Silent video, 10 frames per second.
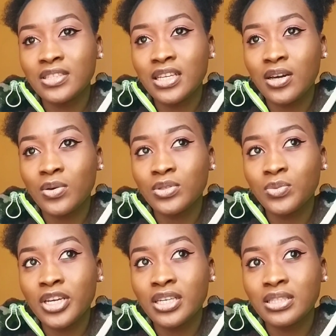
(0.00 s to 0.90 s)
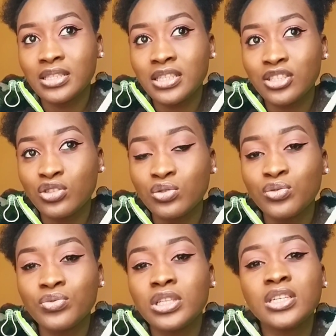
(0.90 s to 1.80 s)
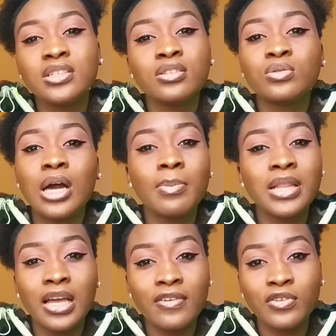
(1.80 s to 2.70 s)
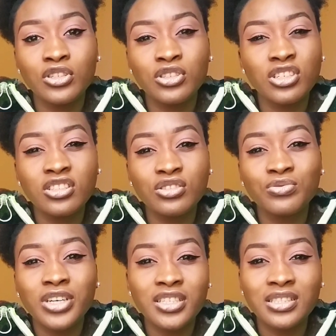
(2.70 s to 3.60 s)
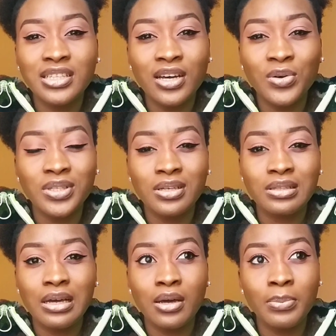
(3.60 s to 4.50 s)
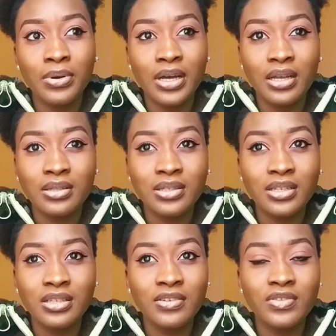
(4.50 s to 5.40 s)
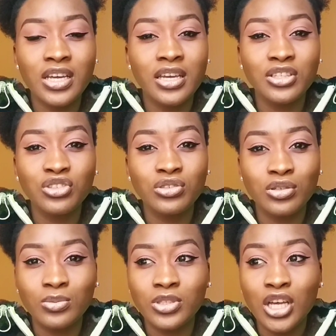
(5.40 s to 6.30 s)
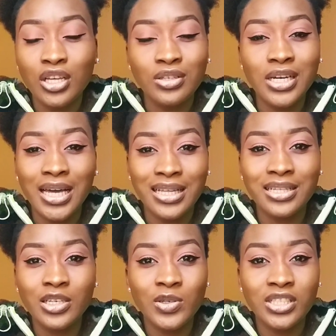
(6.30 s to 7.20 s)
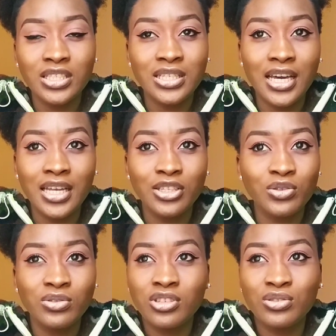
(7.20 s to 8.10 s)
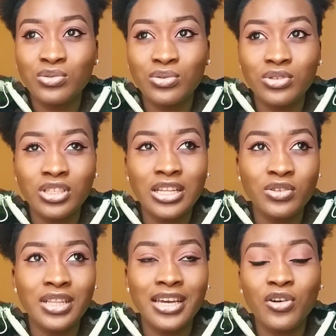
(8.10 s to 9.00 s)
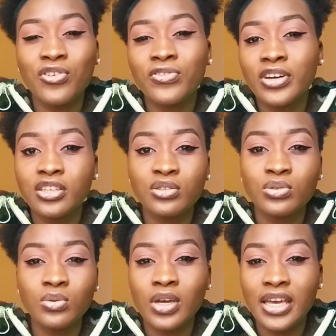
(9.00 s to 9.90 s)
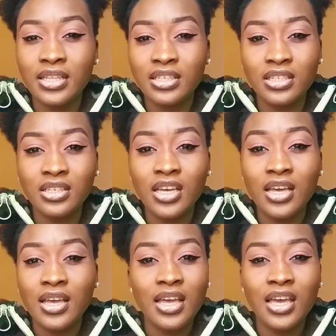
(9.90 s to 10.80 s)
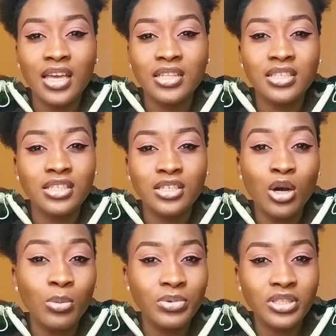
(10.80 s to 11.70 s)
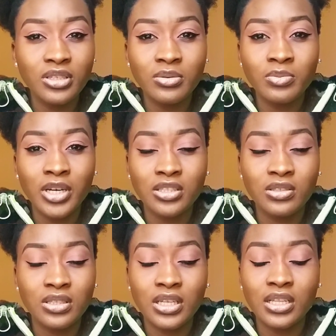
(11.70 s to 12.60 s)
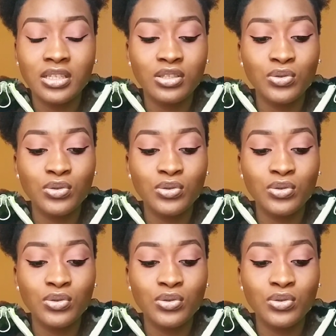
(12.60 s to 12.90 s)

Now the way it is, you don't really need to apply for it, you just need to register on an app, and then if there are any jobs, you can click on it and you just go. You are not like confined to any company particularly.